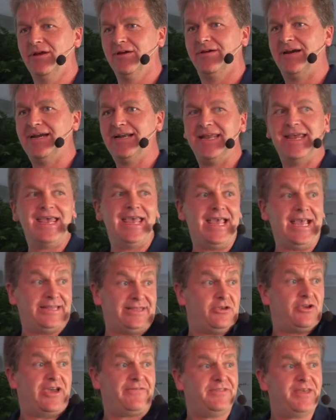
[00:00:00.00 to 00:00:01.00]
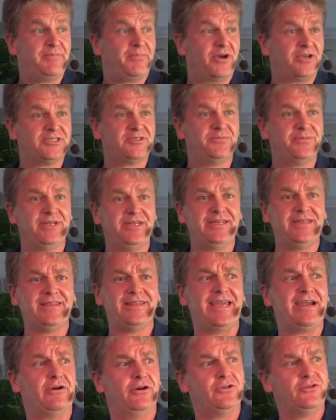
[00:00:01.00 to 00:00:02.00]
Right? And you have that possibility
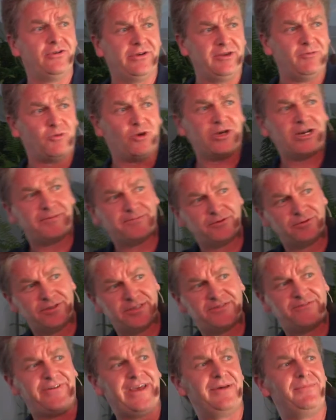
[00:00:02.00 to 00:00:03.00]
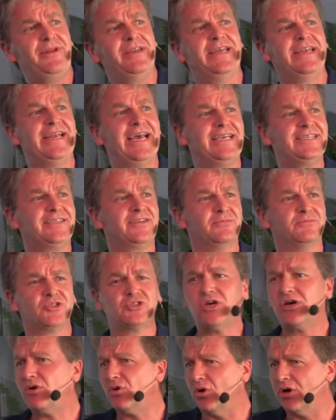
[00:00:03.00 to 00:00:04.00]
there. You can walk up to this family and ask them,
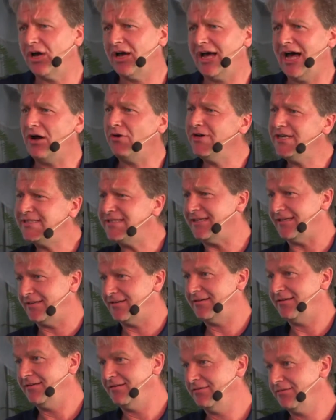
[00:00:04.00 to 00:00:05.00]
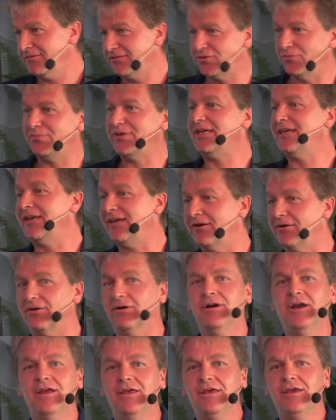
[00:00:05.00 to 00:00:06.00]
so, how is it to be here?